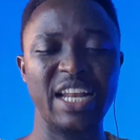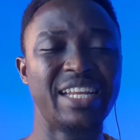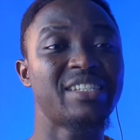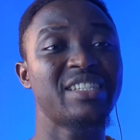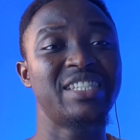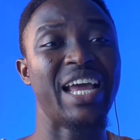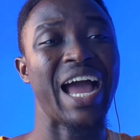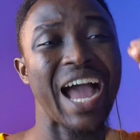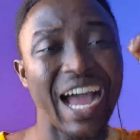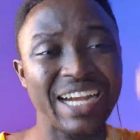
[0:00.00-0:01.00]
This is the
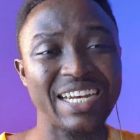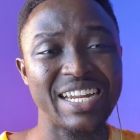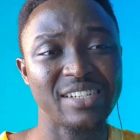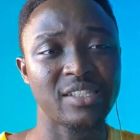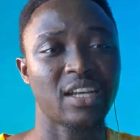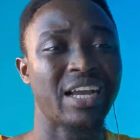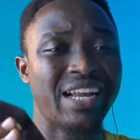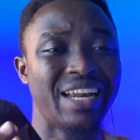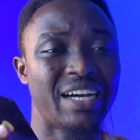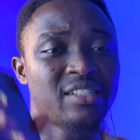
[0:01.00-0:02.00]
hardest
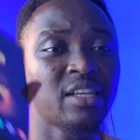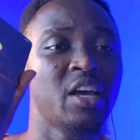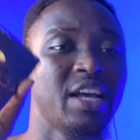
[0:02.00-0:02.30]
glass